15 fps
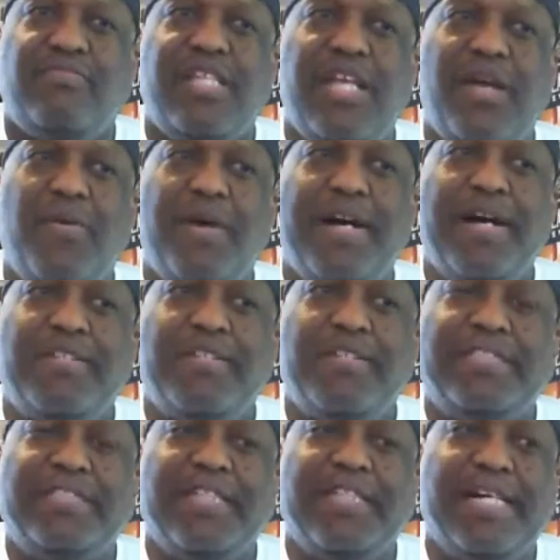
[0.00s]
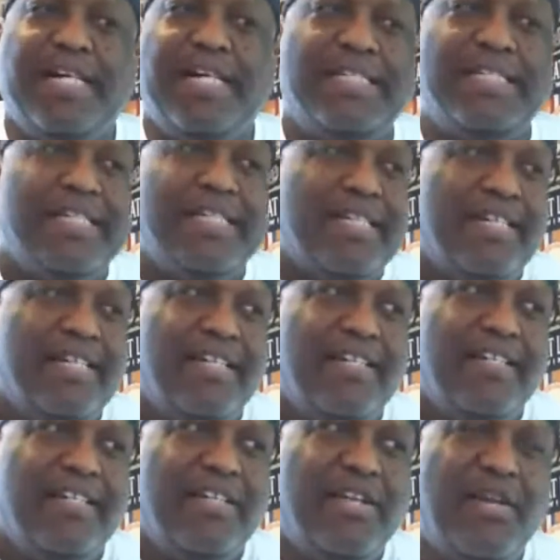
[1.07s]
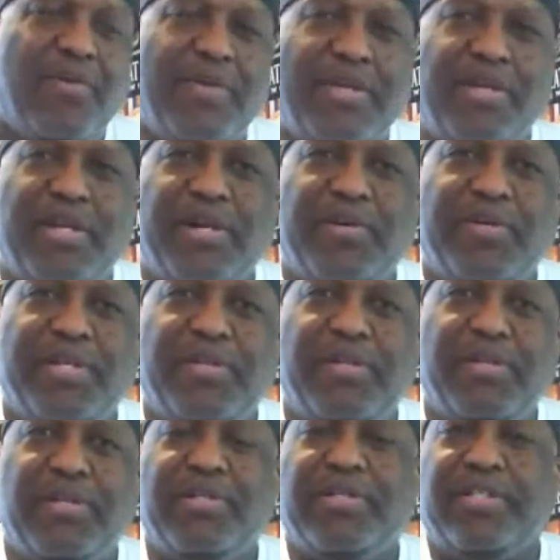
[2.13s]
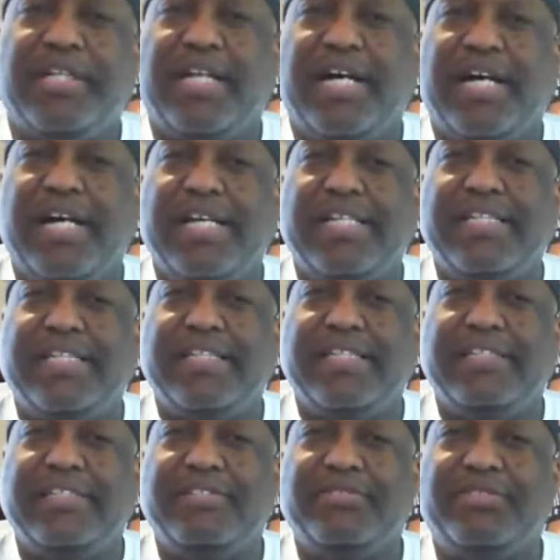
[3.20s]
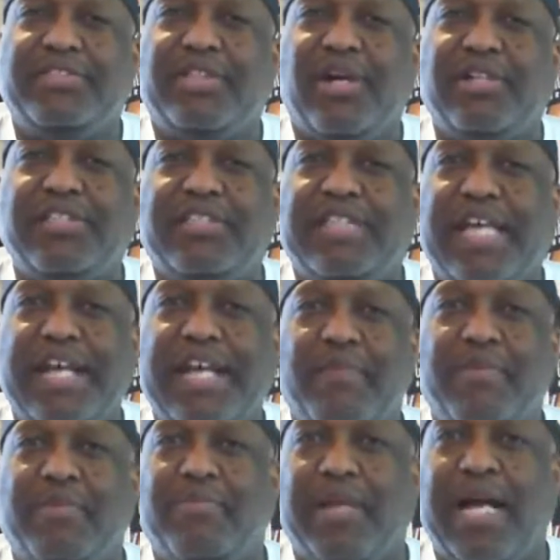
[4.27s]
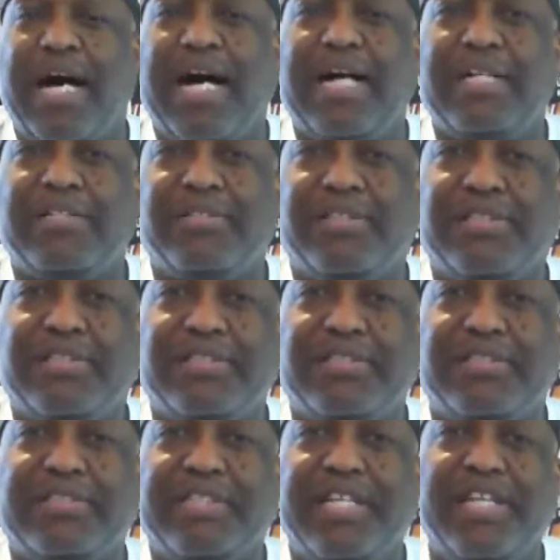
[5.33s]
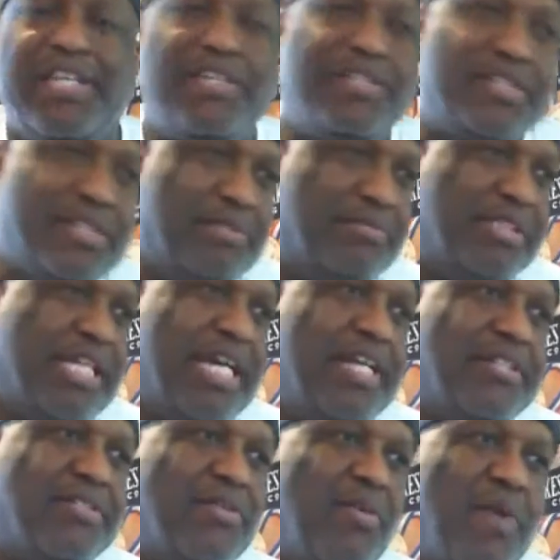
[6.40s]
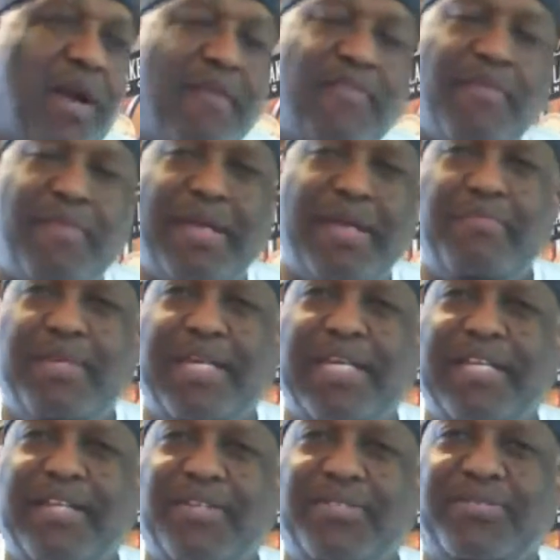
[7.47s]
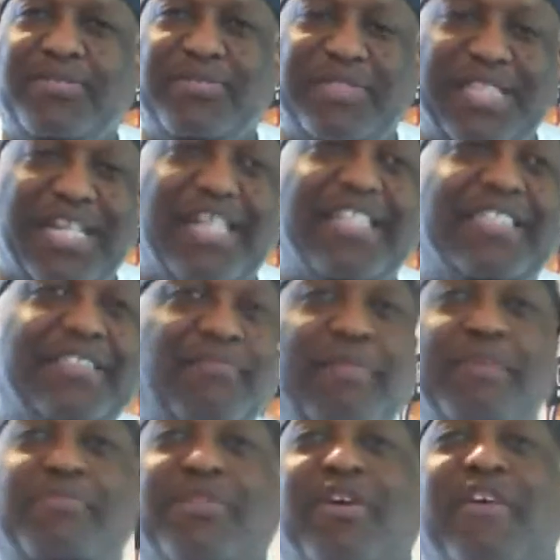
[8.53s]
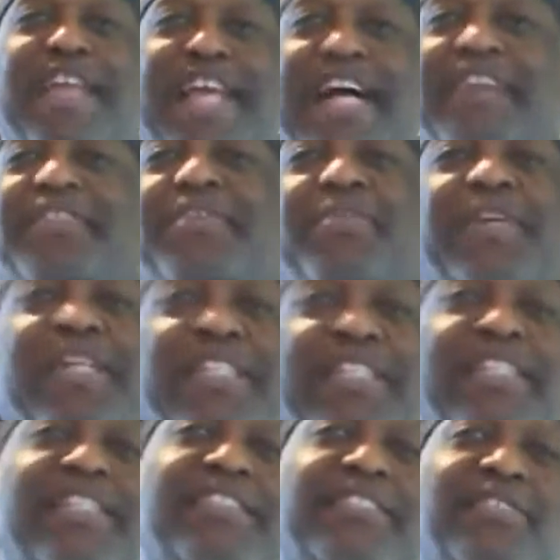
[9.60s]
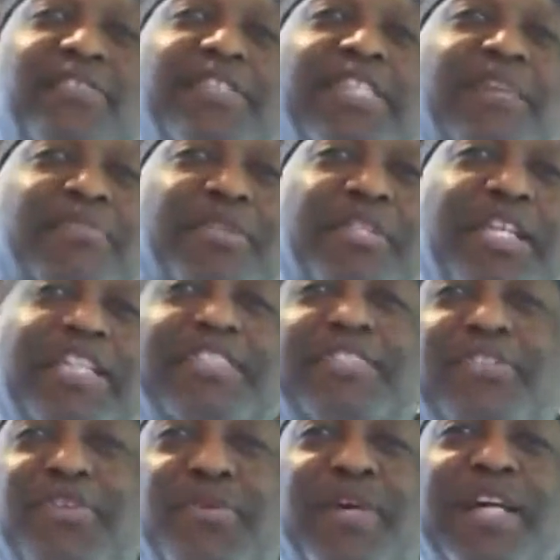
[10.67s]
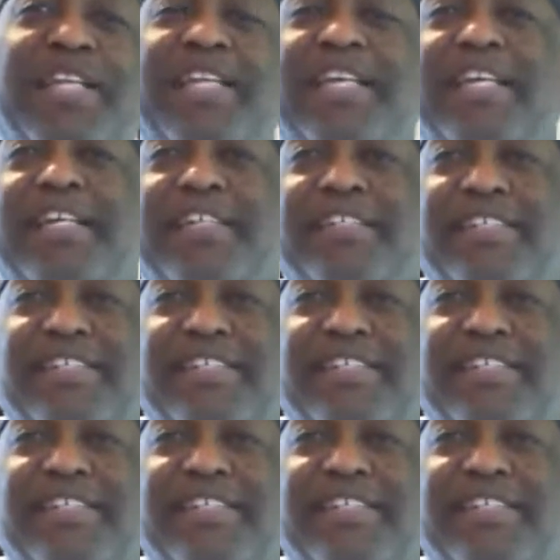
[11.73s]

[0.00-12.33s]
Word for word: Well, it's, you know, when you go, you look online and you start setting up a blog or a YouTube channel or whatever it may be, there's tons of people already out there with ideas. So every time you think it's a new idea,